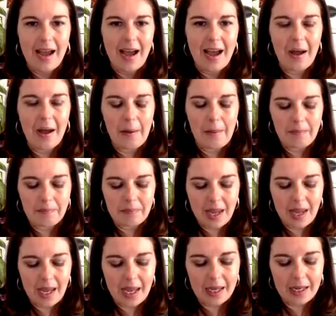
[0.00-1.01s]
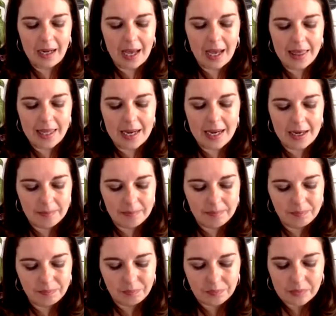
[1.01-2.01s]
Um, and I think
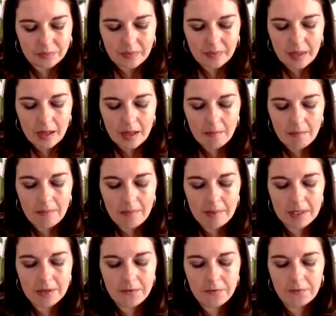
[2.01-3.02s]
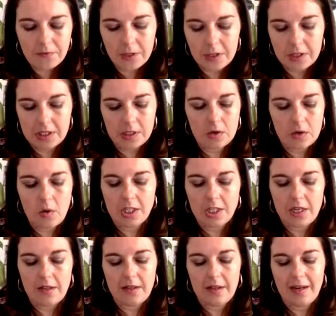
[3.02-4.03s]
maybe the first
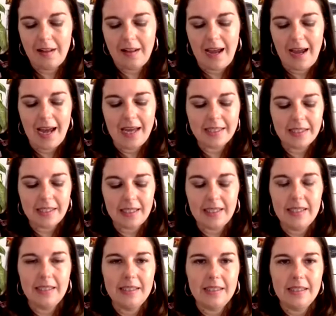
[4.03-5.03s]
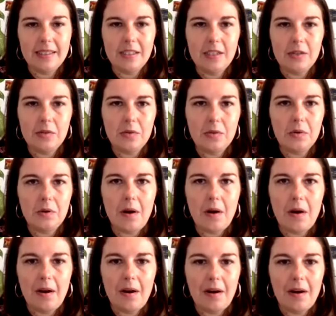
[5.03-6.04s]
question that I'll ask is you
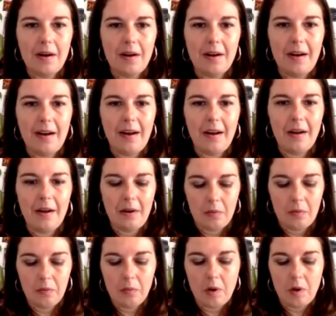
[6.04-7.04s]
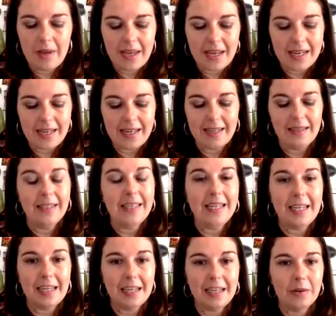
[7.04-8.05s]
are a woman
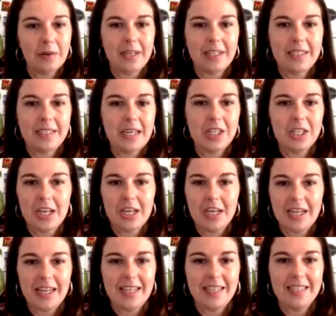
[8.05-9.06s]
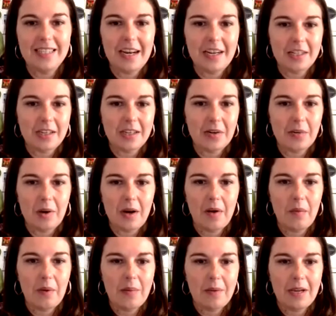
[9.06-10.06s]
leading an organization in a sector
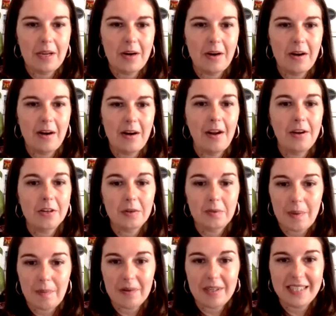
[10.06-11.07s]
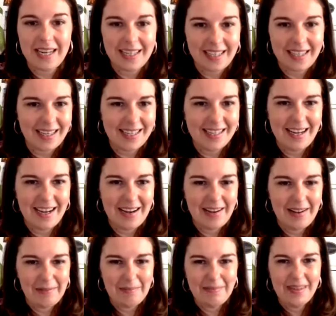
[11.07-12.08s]
where women are underrepresented,
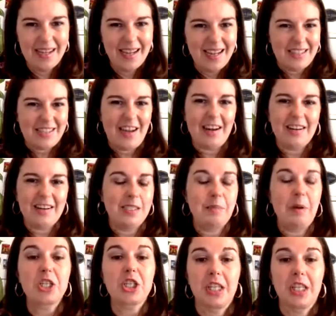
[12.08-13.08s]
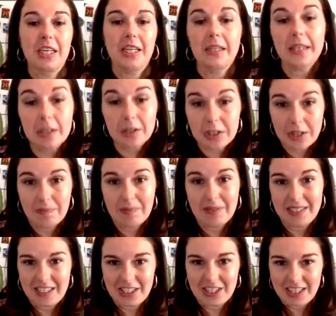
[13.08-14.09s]
um, talk, especially in leadership
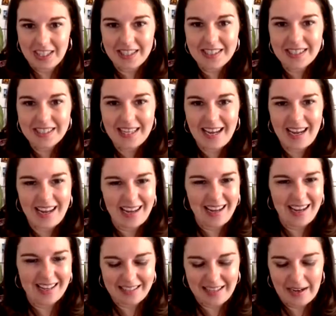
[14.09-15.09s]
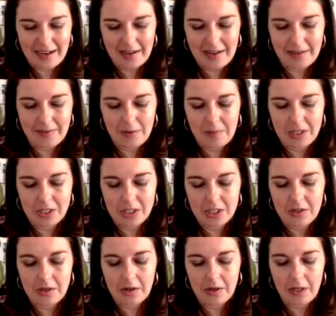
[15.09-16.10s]
positions, uh, mm. as mm-hmm. I even
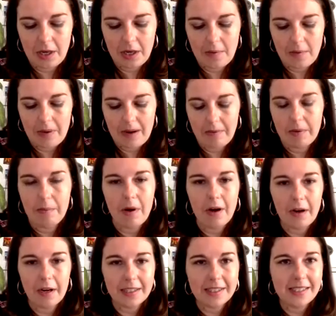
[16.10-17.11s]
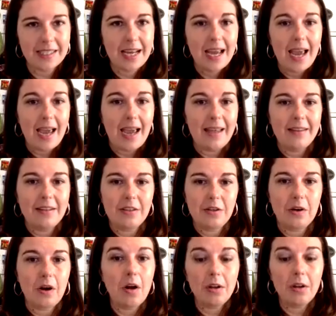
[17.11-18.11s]
mentioned earlier in my remarks. And then
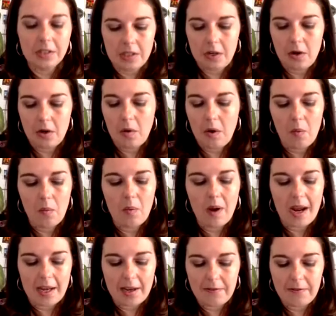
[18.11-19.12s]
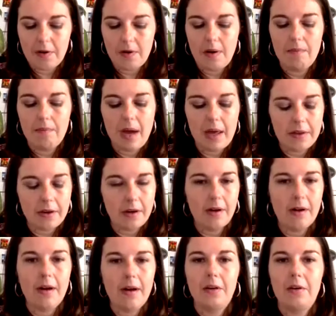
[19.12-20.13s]
you're also a wife, you're a
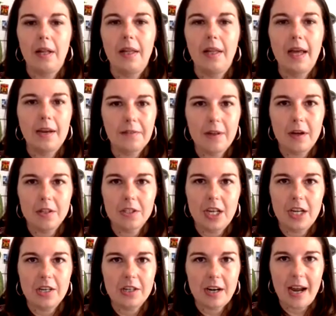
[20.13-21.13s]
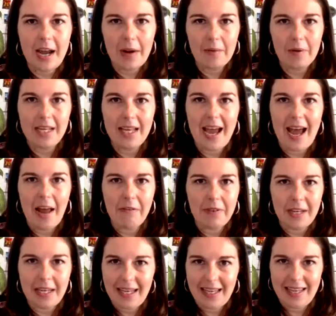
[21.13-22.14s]
mother, you're a lifelong gender equity
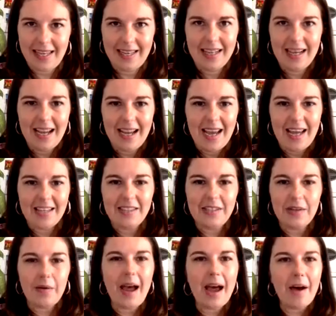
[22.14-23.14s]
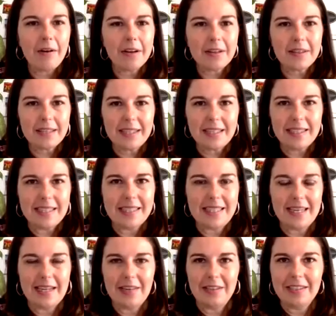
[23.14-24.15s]
advocate. And so, how do these
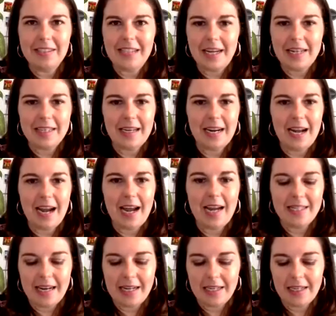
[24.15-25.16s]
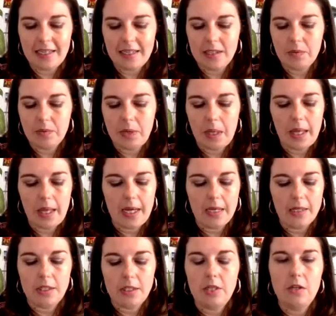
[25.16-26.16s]
intersecting identities
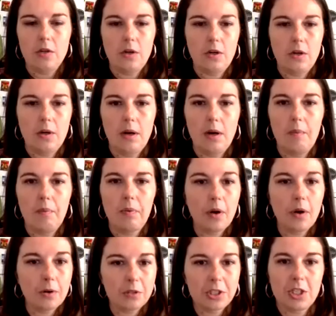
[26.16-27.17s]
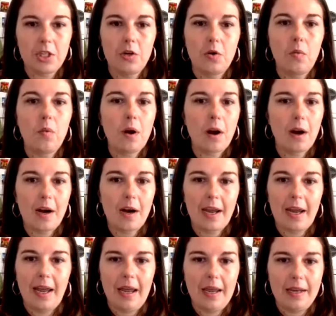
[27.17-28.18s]
relate to your approach, to your work,
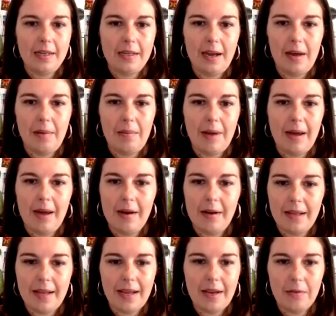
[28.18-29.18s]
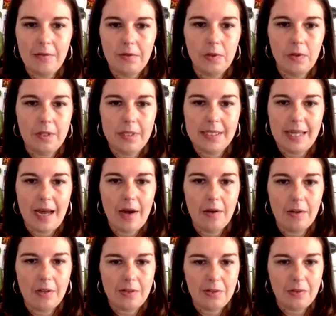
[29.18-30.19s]
and um, how do they influence how
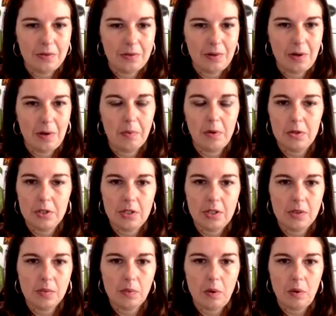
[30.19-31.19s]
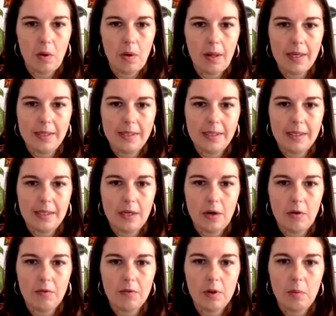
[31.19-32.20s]
you approach this role as CEO
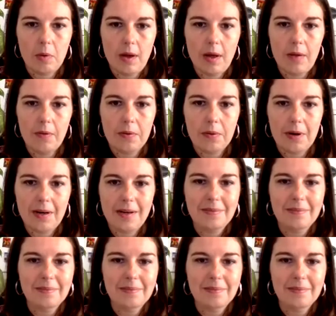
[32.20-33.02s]
of Global Health Corps?